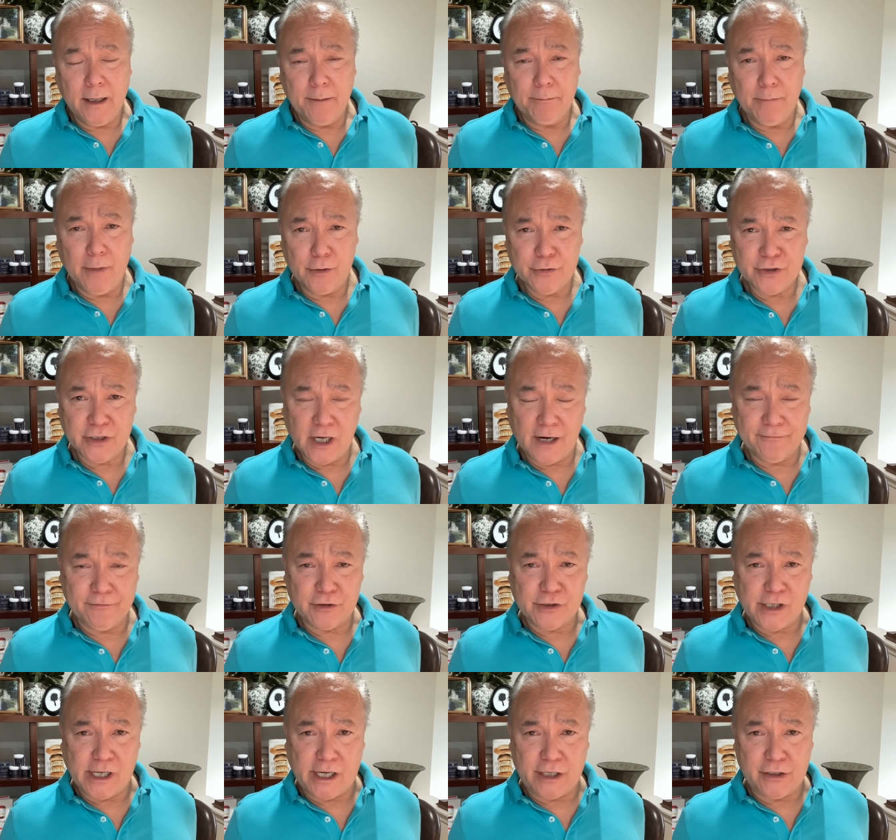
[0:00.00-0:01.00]
Most
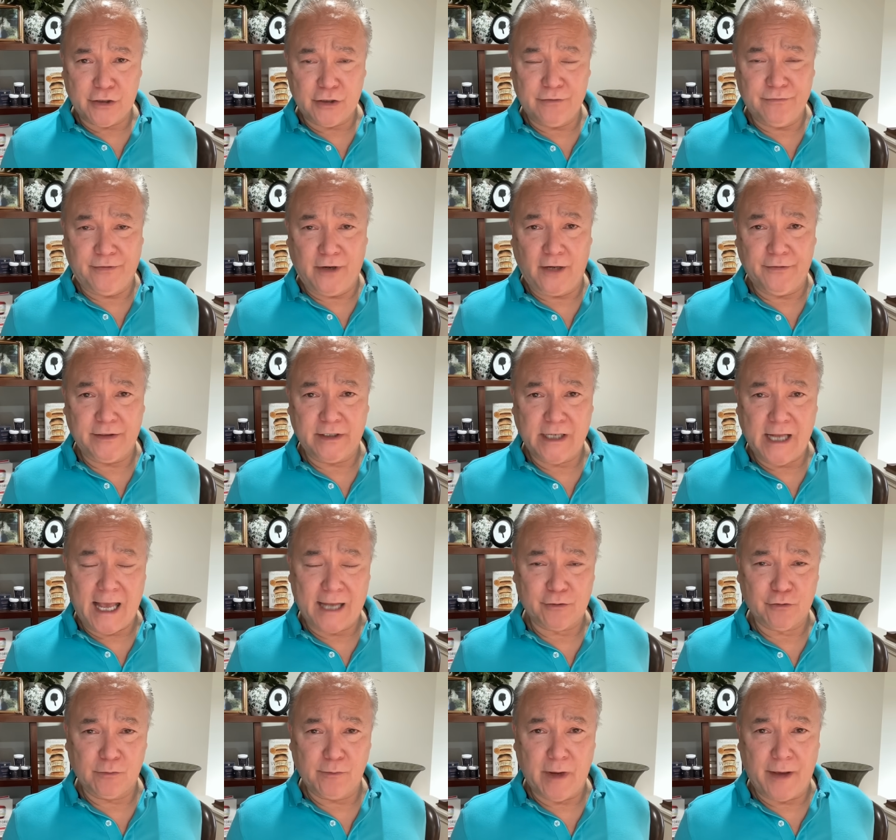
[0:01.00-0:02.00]
conversations involving
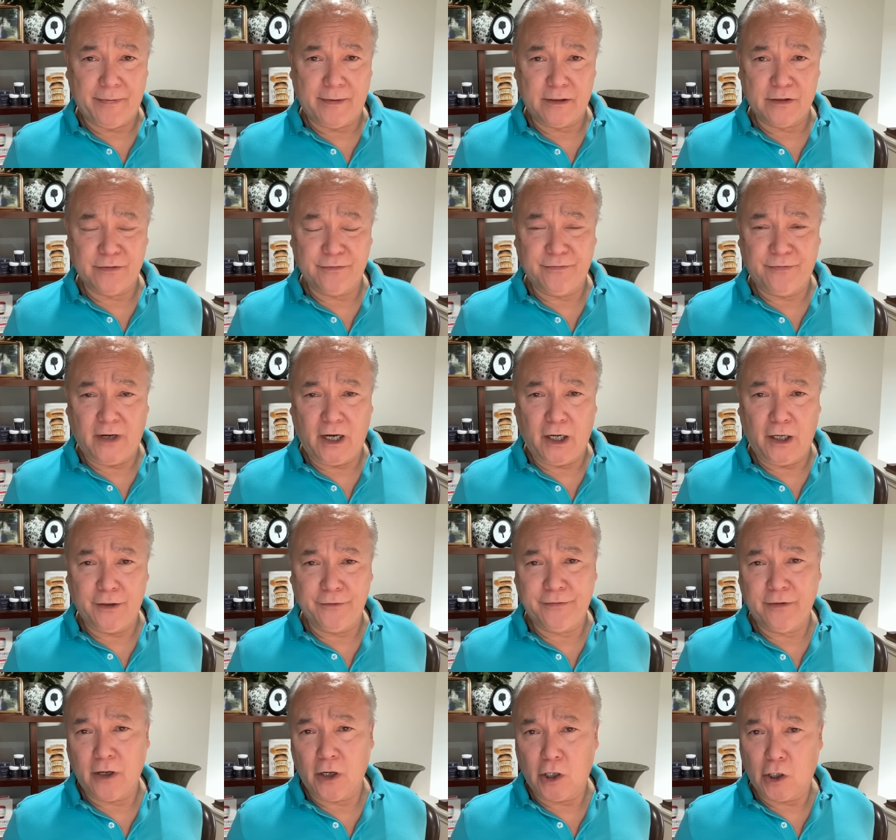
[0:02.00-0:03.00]
natural methods
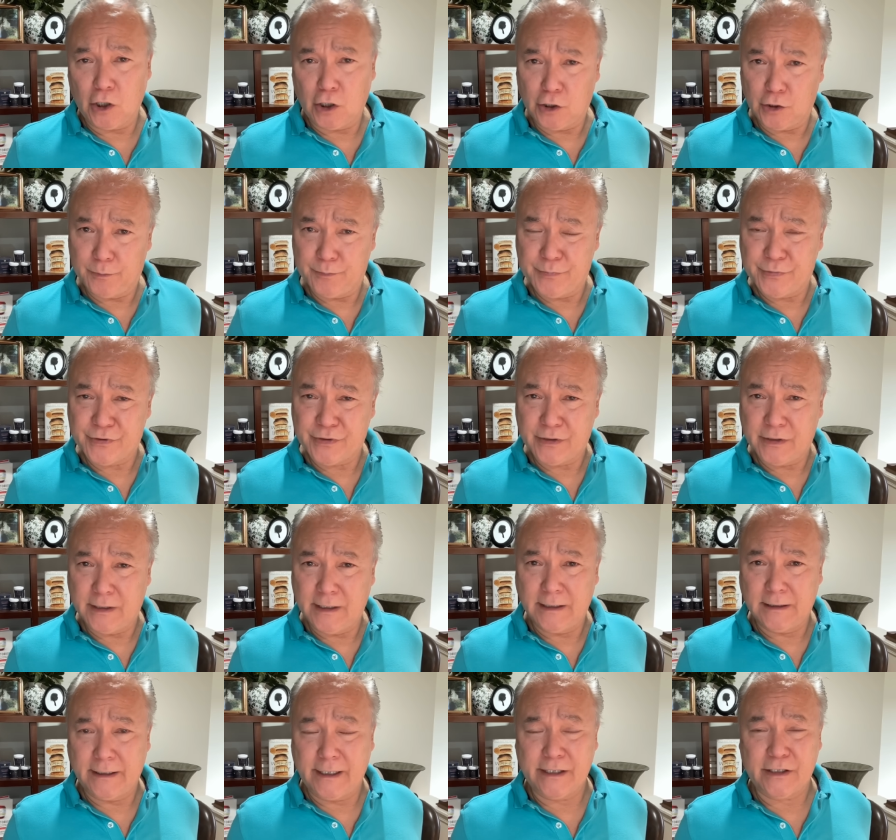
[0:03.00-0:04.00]
involve herbs
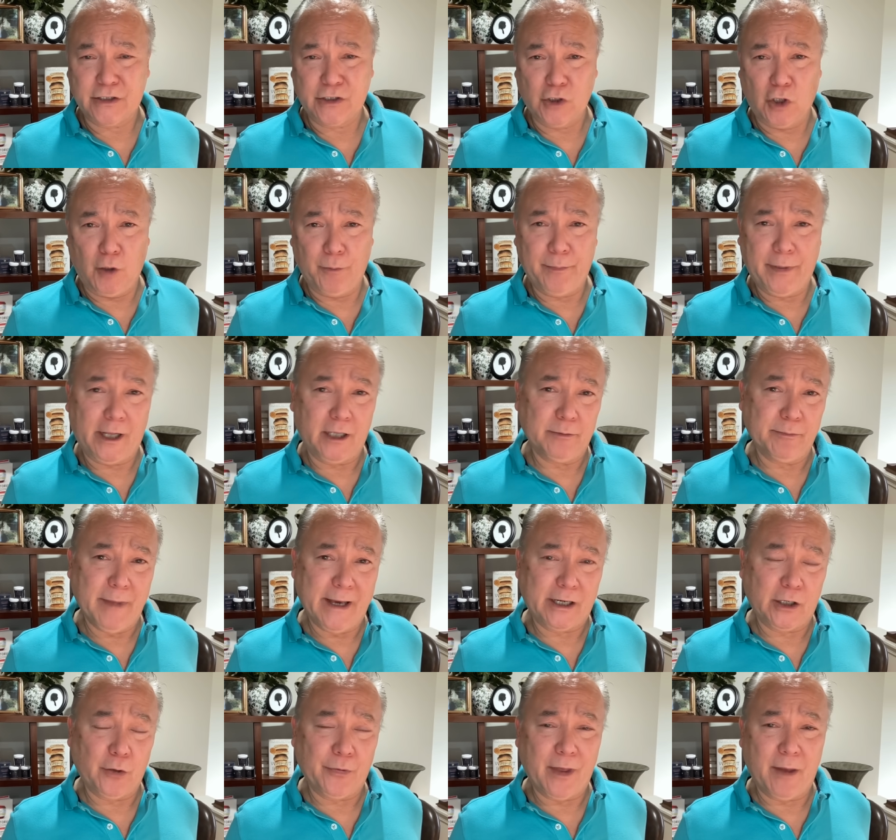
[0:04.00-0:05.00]
like saw
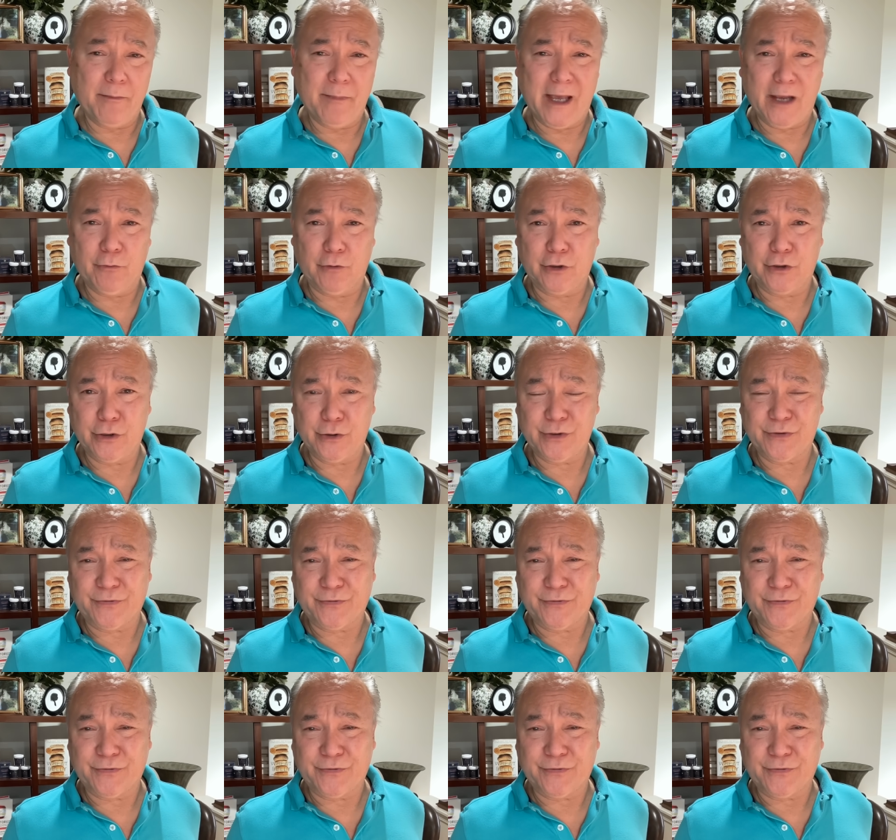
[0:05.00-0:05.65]
palmetto that may reduce,